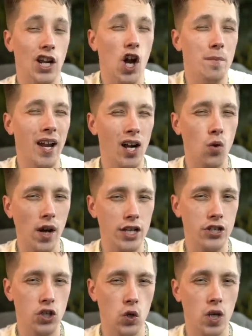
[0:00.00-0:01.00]
Now I'm not quite
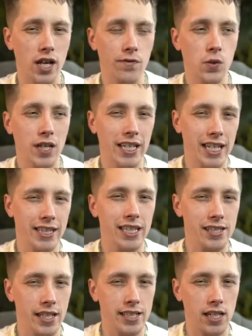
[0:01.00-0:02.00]
sure if you can get
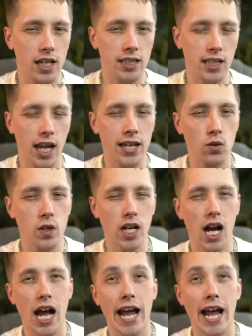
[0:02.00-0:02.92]
these things online or not.